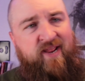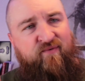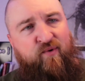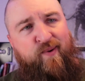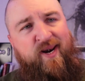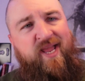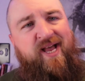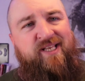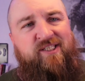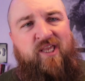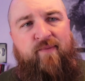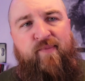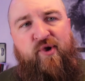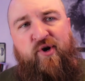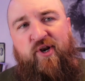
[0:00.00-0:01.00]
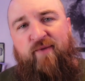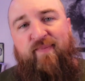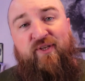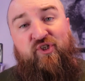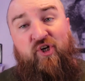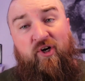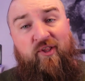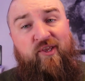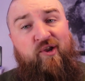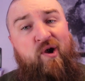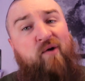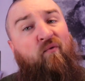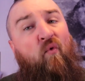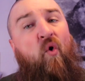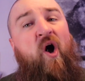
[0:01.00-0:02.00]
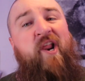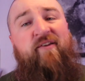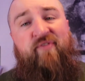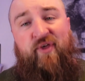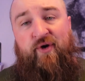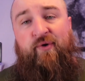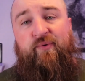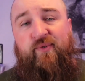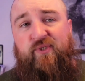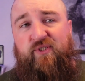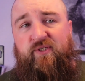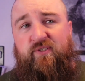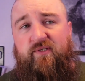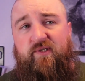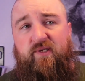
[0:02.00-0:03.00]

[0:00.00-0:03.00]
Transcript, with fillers: everybody has a community. But generally you have one of those.